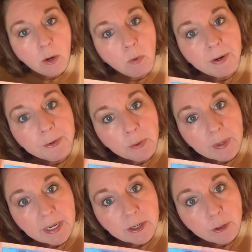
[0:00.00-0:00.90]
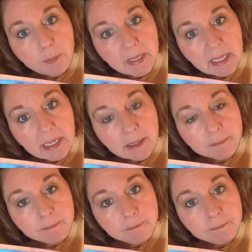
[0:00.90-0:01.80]
wonder what it could be.
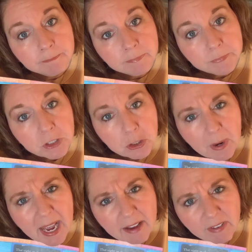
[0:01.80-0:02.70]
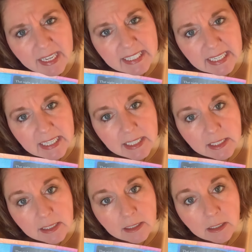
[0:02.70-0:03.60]
Do you have
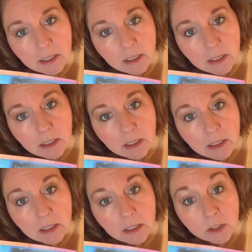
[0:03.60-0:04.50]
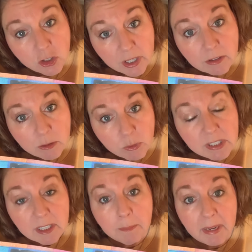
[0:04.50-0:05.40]
ideas? Share them with
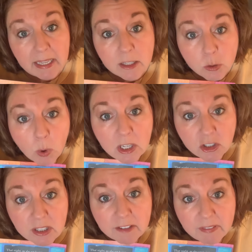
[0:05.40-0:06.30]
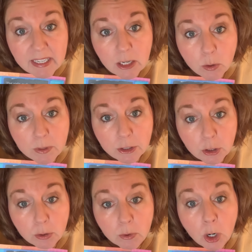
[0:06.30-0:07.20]
somebody that's watching the video with
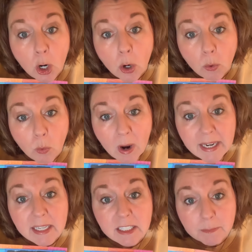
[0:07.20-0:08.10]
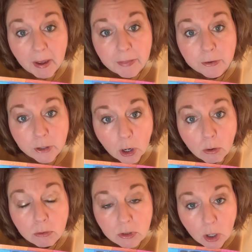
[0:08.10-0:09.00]
you. What is Mother
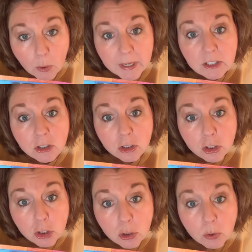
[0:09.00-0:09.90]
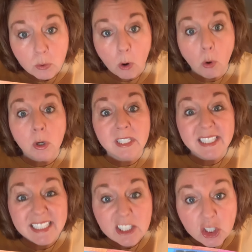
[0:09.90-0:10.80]
Goat going to do or
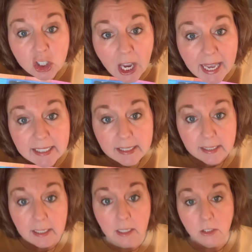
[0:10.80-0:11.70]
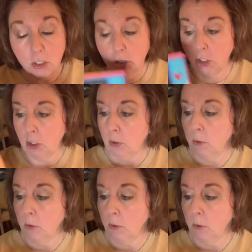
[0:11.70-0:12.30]
suggest to do?